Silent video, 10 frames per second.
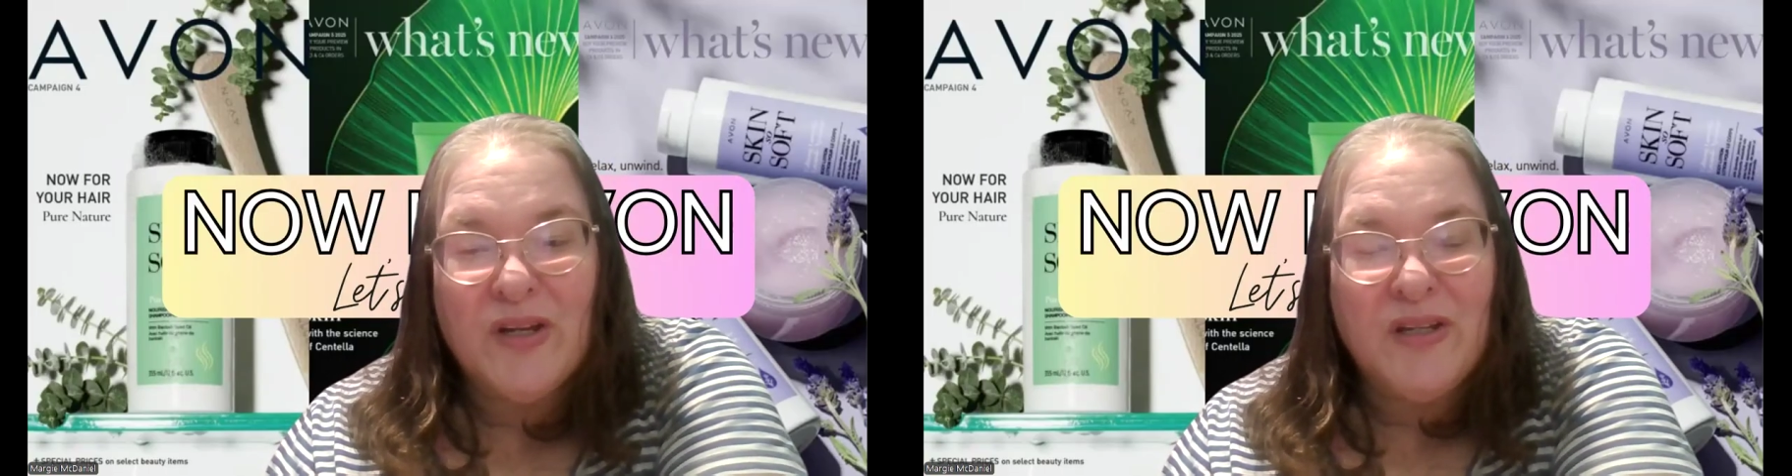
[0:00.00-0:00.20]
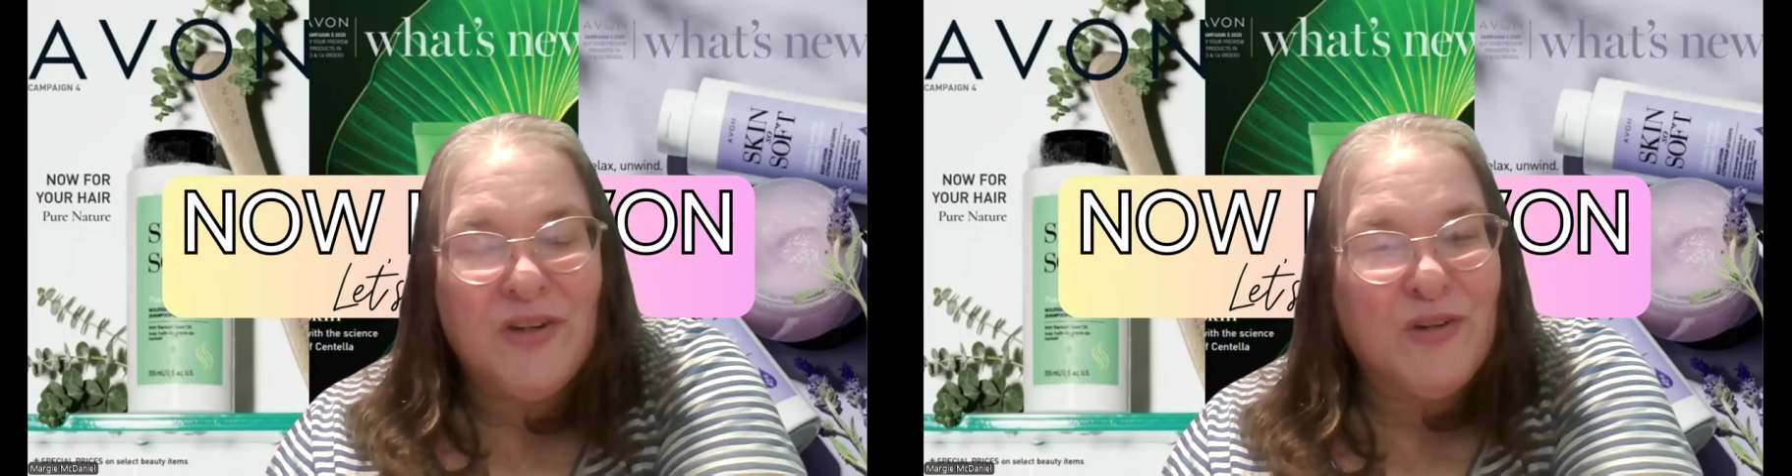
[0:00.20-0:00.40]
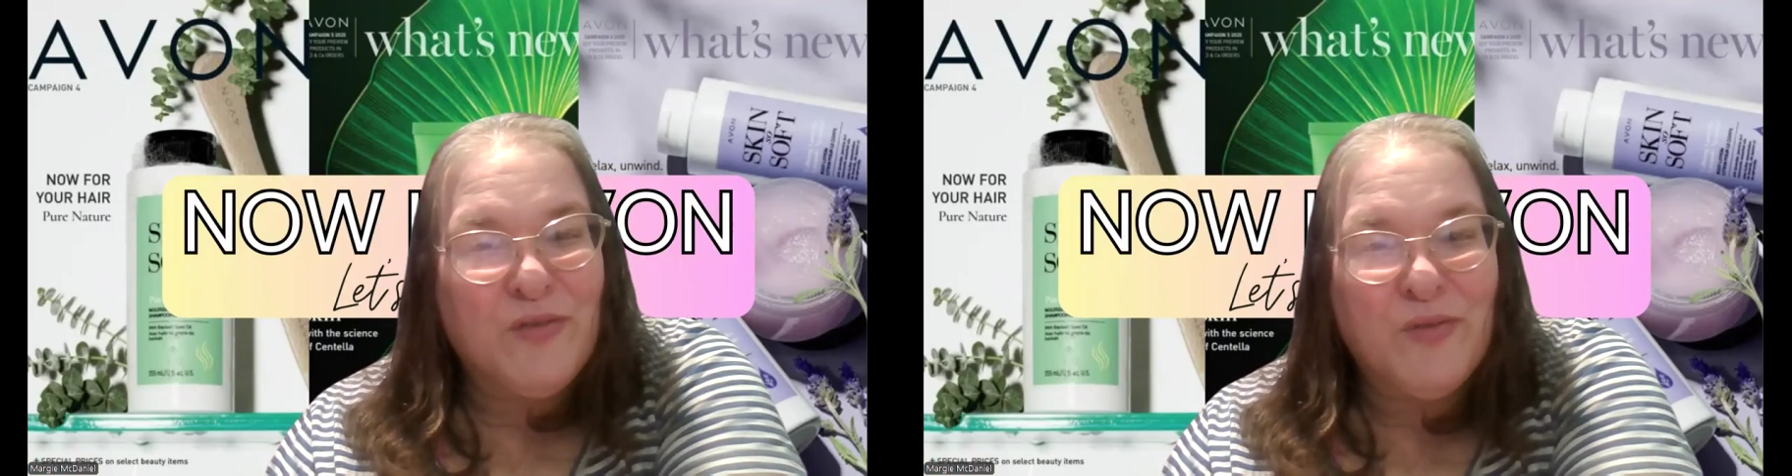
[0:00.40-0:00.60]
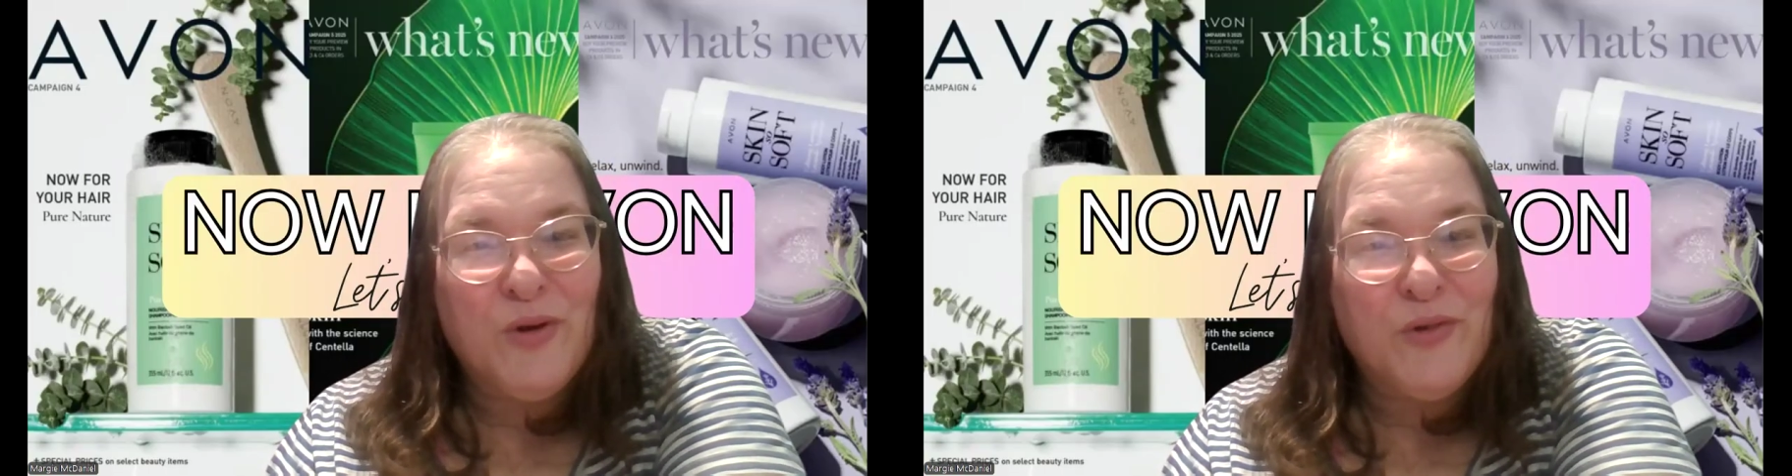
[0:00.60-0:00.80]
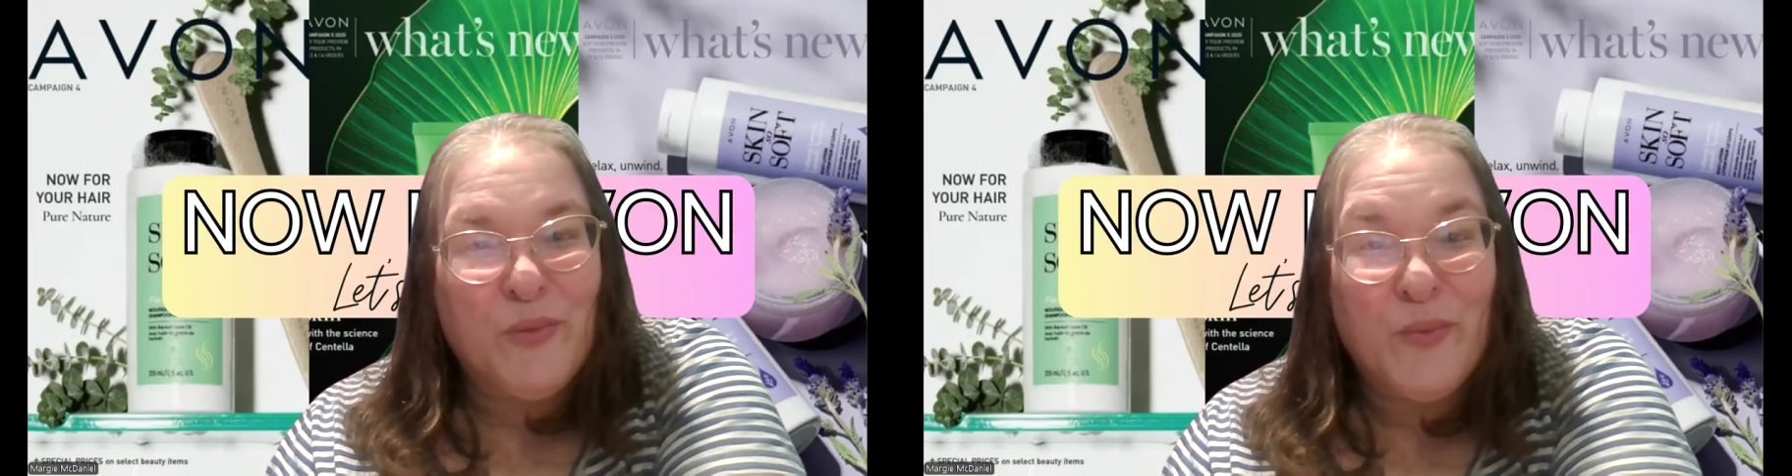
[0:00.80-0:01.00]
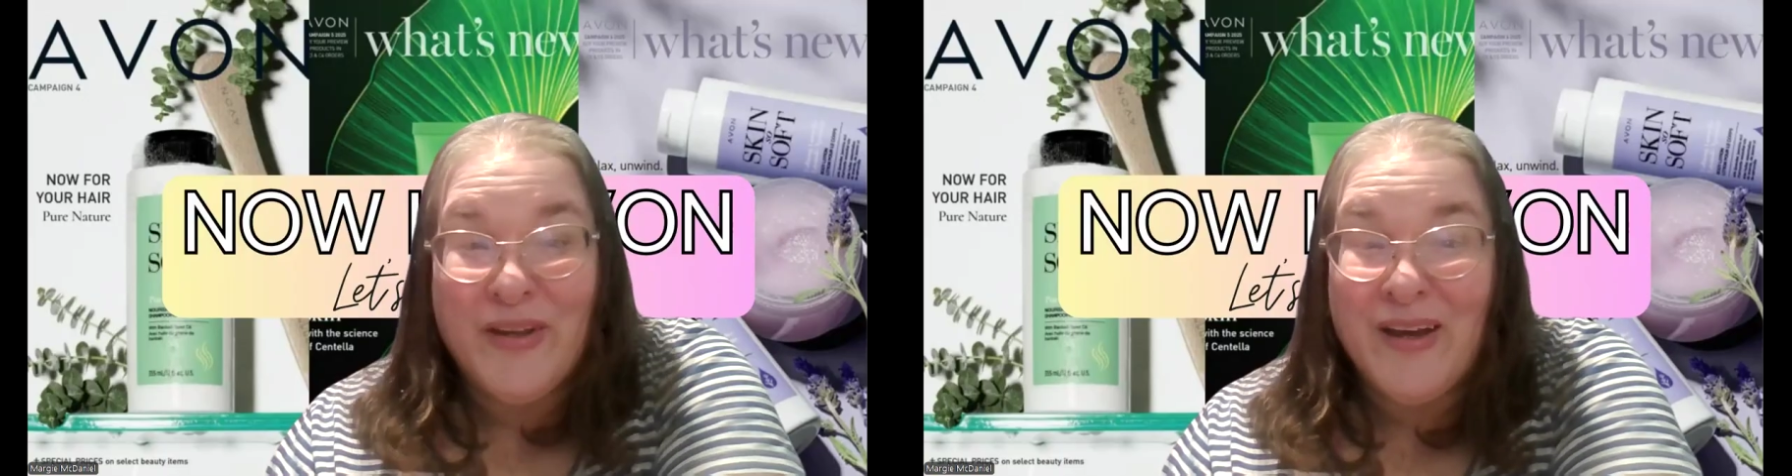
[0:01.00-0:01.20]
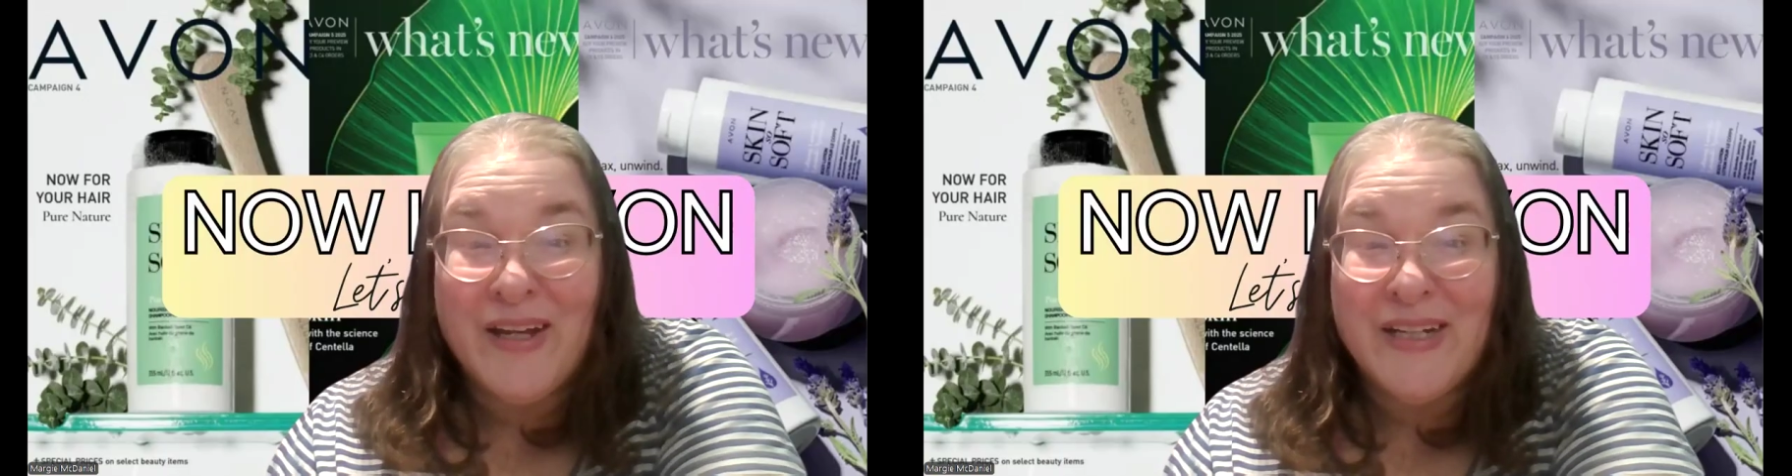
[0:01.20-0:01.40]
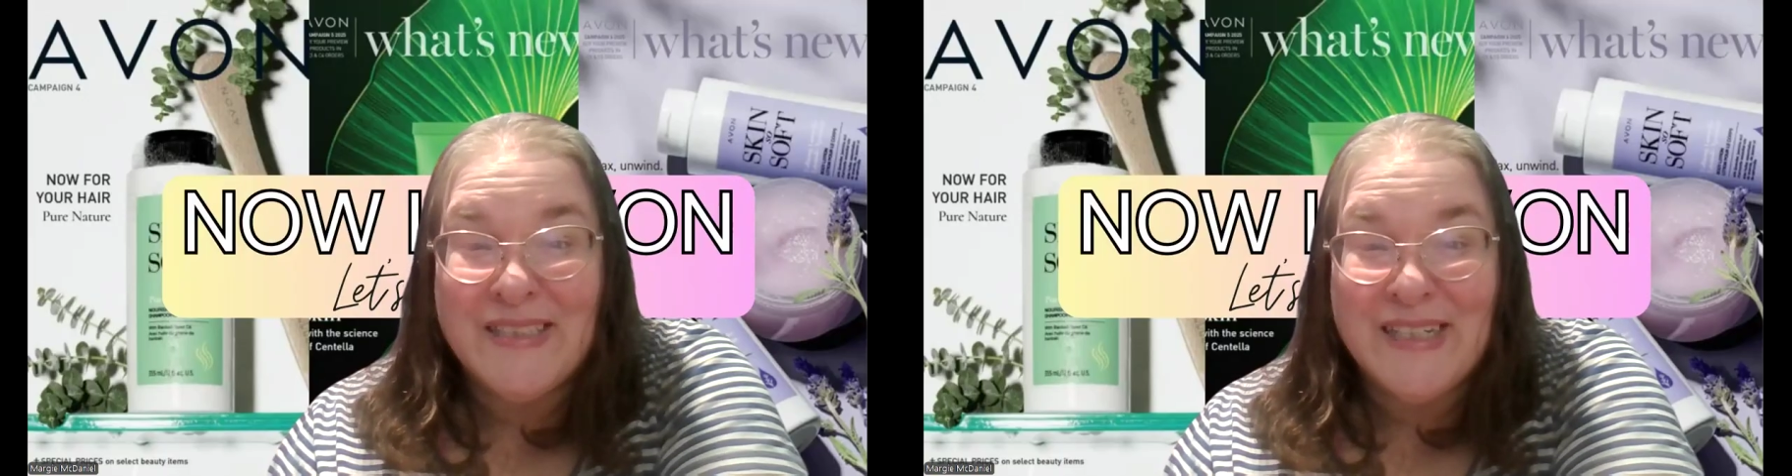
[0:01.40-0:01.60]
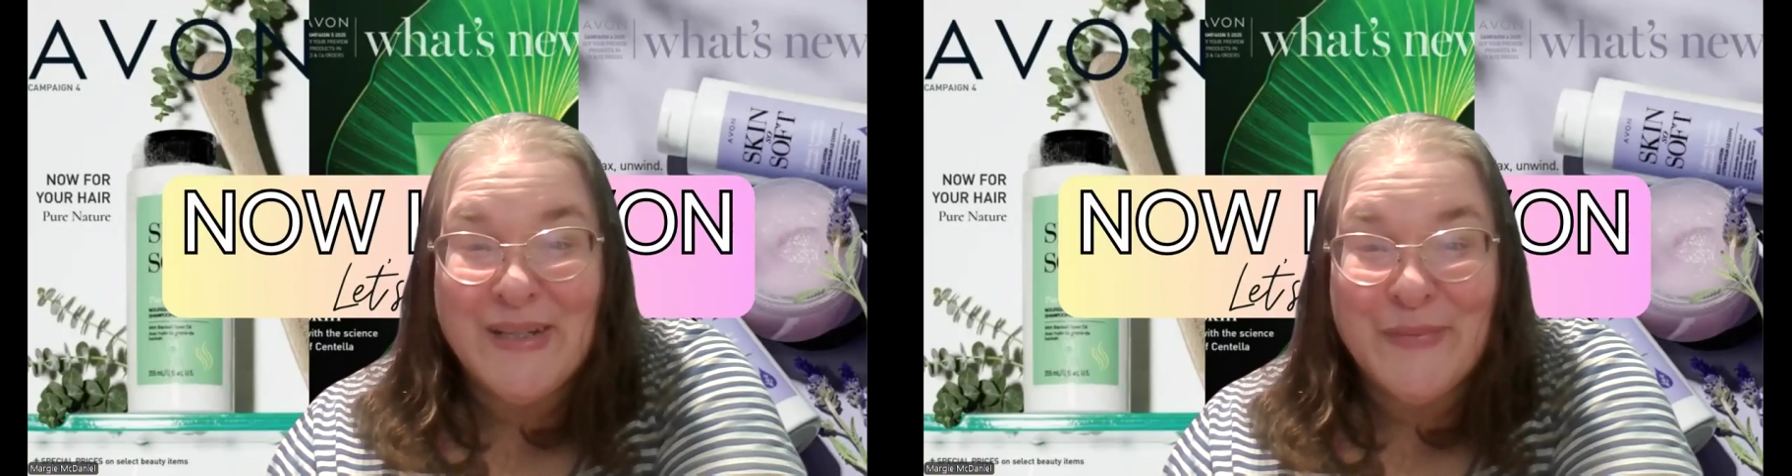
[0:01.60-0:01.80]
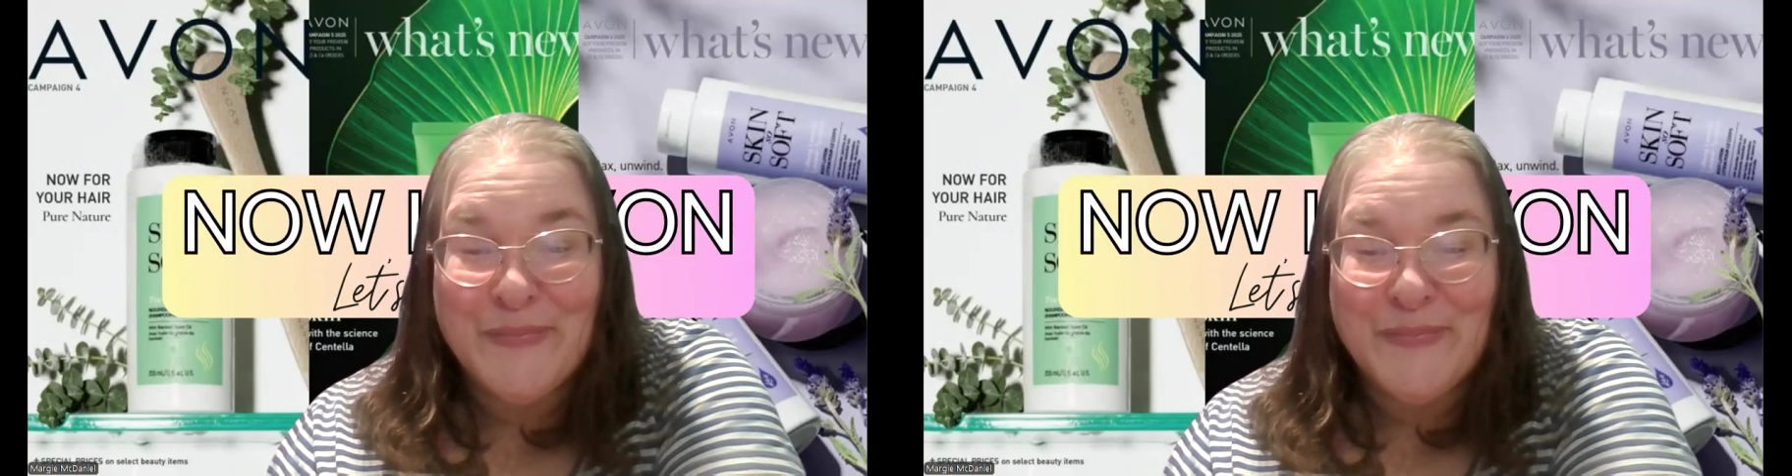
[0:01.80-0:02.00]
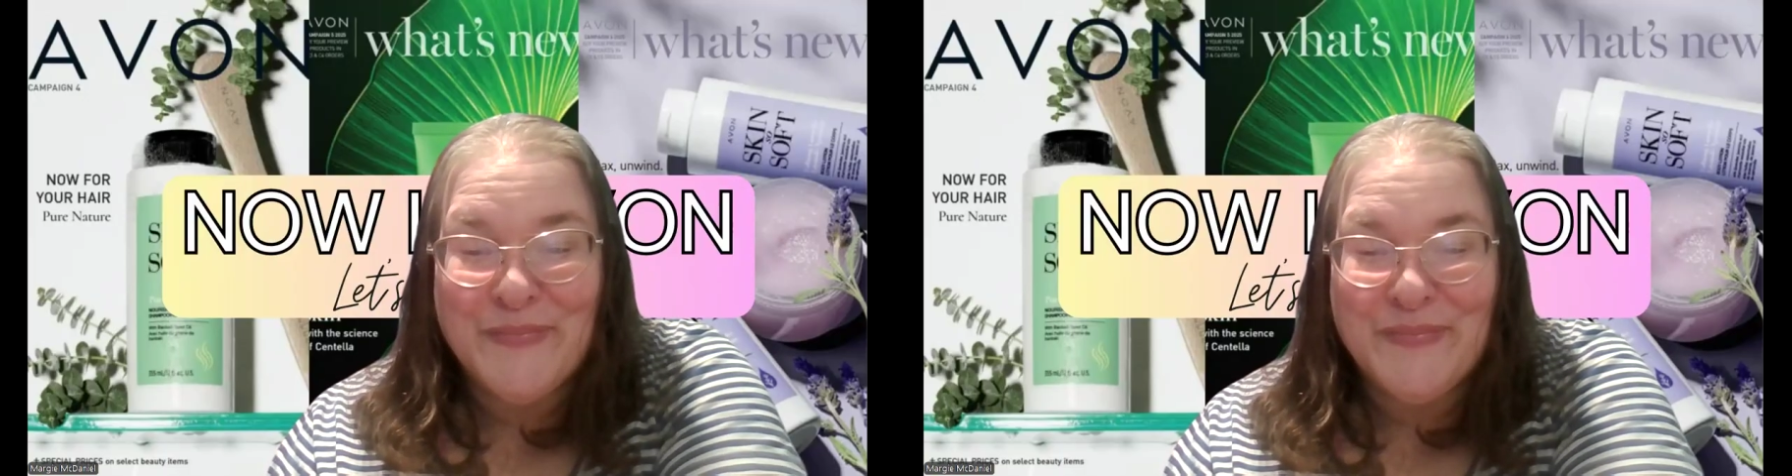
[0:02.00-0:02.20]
a year of growth. We got it, team.